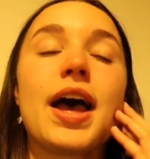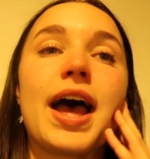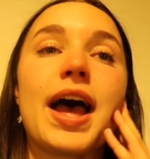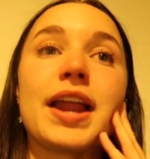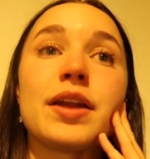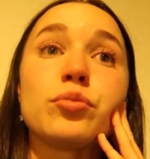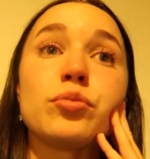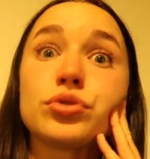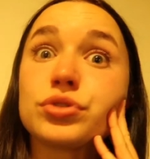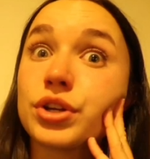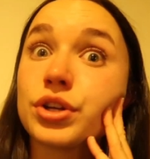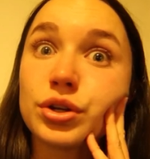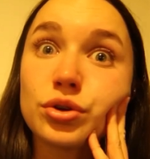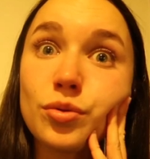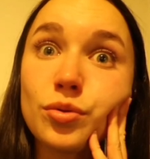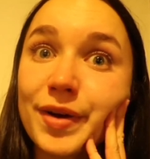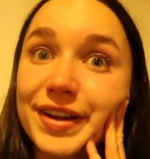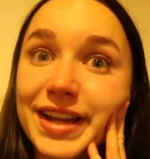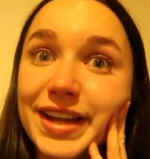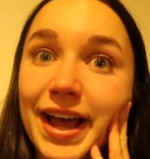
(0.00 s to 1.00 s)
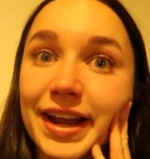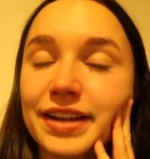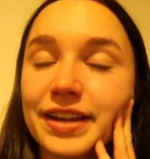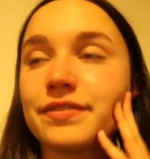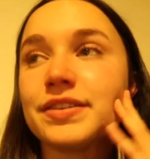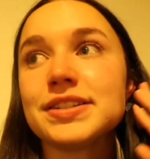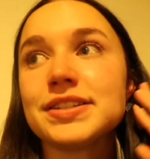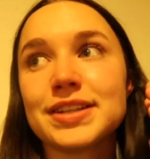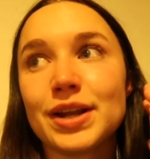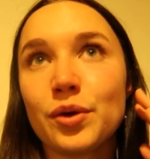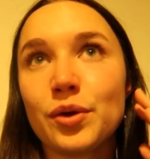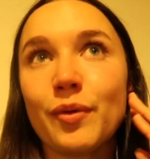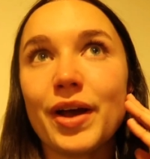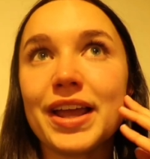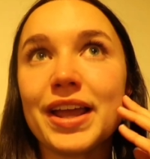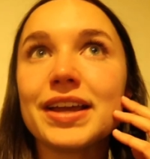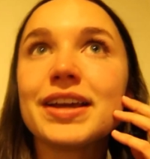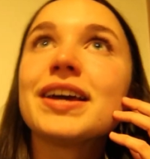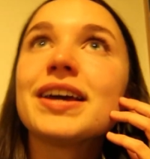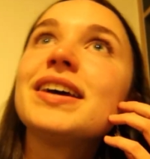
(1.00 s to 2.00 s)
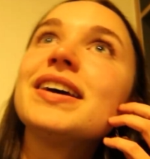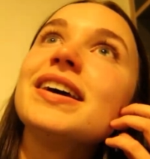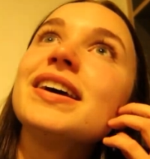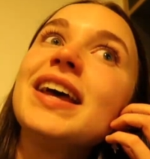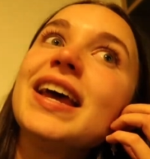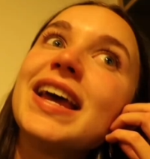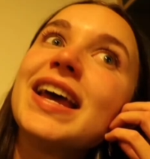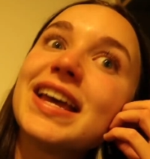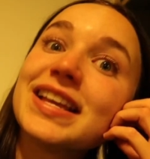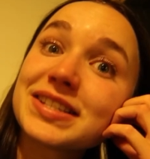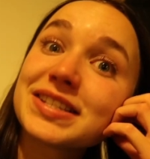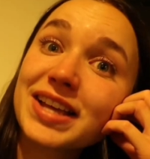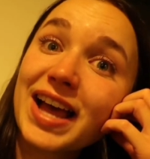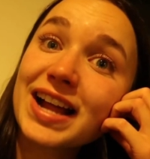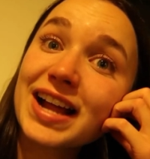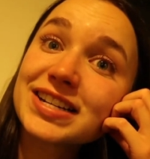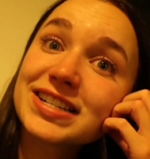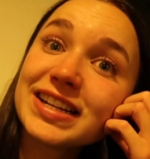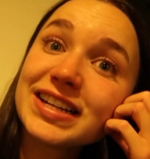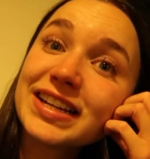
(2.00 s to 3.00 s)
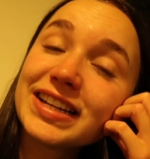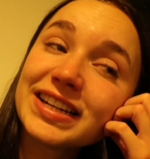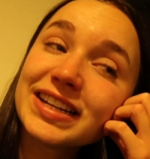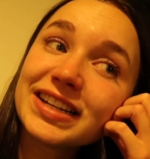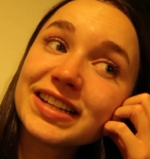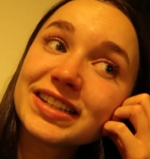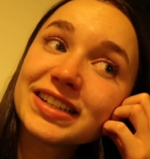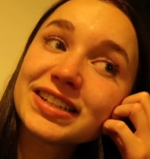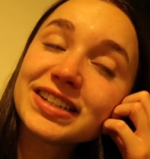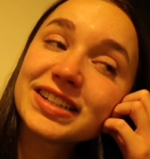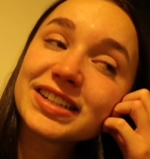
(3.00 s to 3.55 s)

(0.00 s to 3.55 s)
and I'm also gonna call my dad if he's still awake. It's actually